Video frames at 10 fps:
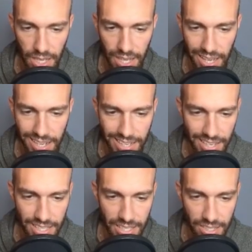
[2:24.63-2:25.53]
And again,
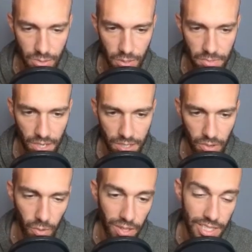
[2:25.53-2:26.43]
here's what I'm talking about.
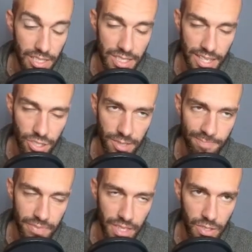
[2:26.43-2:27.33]
Oh, well, this is actually,
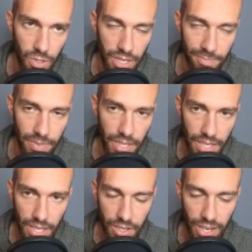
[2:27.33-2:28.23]
sorry,
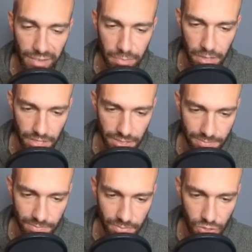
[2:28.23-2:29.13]
they're half bug.
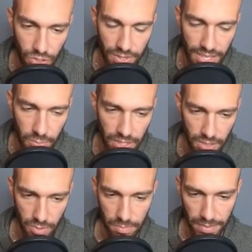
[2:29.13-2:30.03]
So that's why this
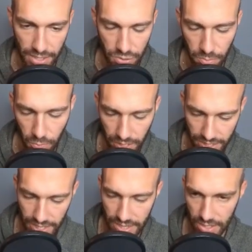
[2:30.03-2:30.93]
one matchup went
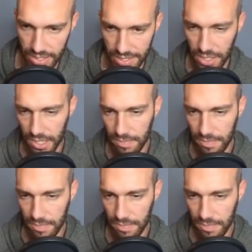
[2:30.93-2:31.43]
a little easier.